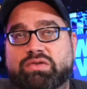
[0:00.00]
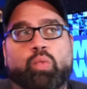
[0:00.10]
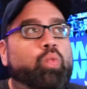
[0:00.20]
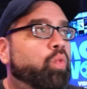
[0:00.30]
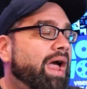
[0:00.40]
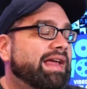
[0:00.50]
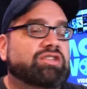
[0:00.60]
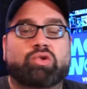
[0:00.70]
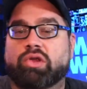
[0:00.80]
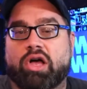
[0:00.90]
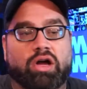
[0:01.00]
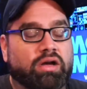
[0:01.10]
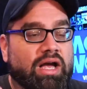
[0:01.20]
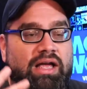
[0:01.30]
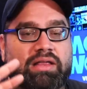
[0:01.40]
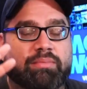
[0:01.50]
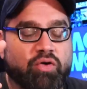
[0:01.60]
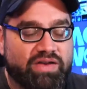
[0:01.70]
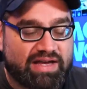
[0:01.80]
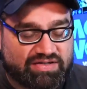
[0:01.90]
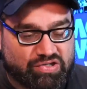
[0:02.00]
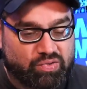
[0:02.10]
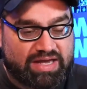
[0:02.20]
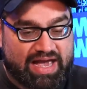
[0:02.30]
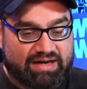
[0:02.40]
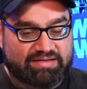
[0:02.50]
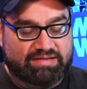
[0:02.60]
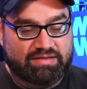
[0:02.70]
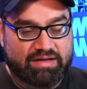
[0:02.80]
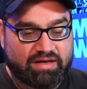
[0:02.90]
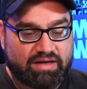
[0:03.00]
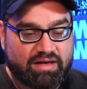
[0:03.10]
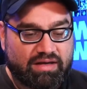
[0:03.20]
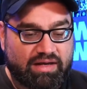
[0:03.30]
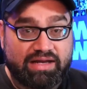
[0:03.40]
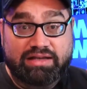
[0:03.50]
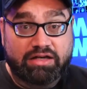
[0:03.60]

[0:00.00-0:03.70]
is way too long. The movie has three acts. It